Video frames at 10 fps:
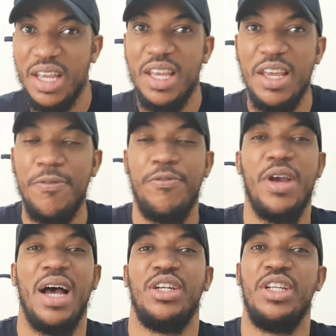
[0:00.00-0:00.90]
If
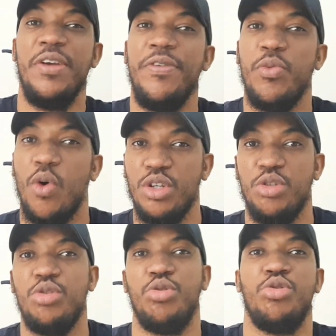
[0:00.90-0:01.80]
he wants
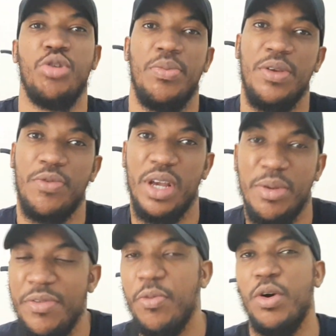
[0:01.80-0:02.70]
you to do something for
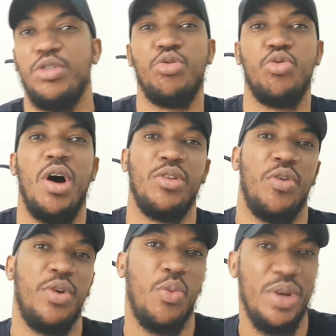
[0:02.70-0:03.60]
him, if he wants you to go out
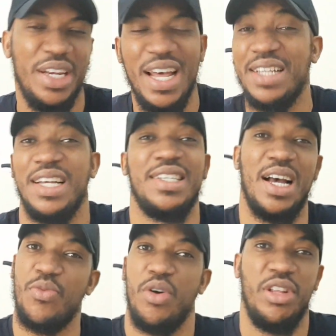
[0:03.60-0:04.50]
of your way, that's
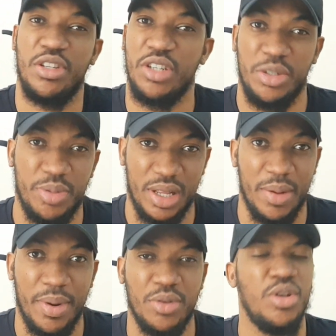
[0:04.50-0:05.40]
exactly what relationships are
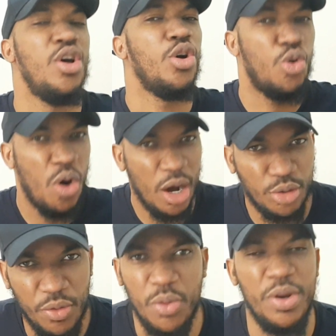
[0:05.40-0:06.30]
about. Go out
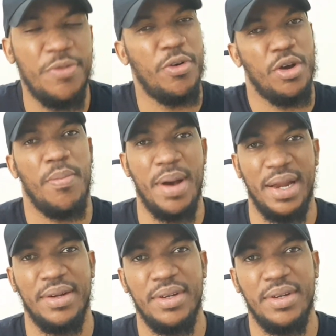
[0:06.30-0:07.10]
of your way for your man.